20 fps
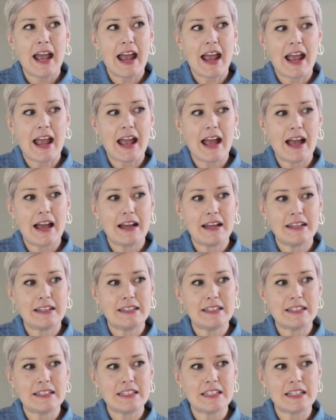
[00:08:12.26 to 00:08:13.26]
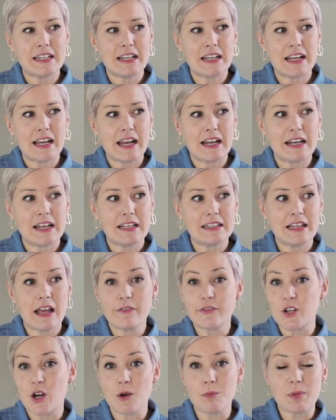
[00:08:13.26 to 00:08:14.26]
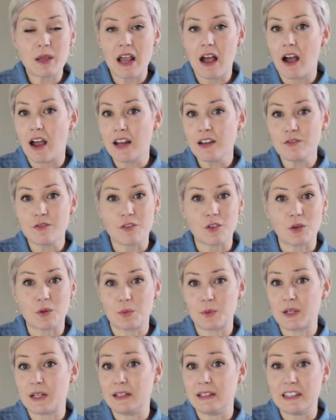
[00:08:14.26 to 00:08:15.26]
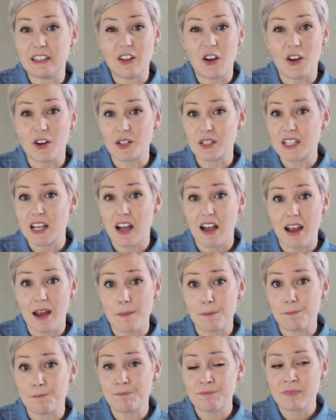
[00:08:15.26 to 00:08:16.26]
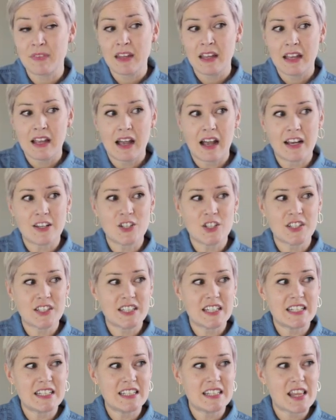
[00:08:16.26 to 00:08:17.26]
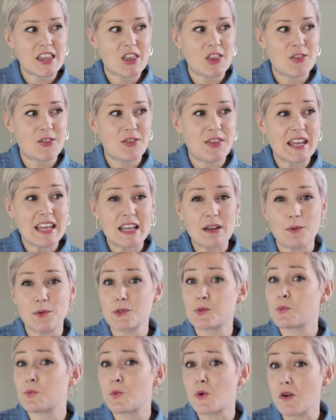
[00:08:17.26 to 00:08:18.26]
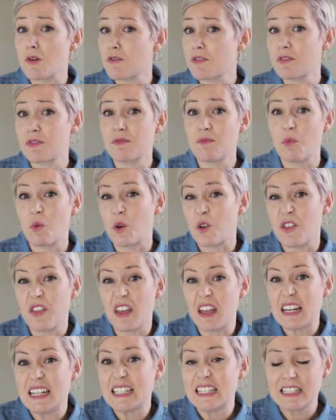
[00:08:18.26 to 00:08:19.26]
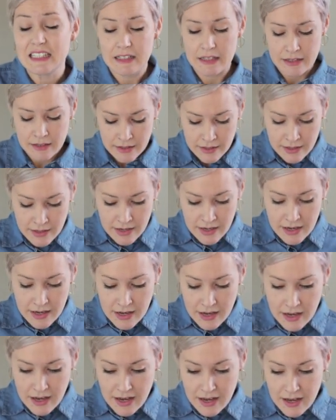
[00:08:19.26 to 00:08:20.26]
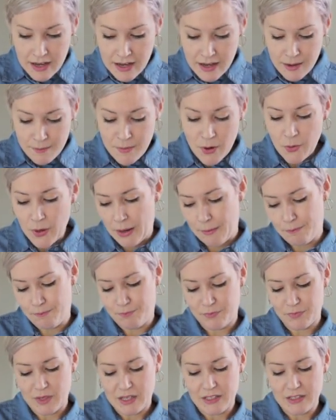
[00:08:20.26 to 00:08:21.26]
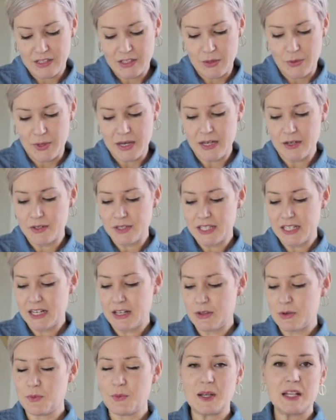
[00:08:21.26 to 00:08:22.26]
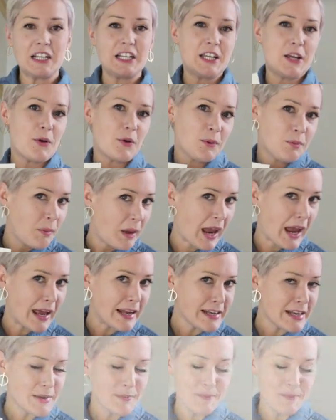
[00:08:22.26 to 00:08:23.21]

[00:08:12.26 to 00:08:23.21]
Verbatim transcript: And, and I left art behind for a really long time. I just didn't think it was worth, worth it. Um, okay, so here's another wrinkly old man.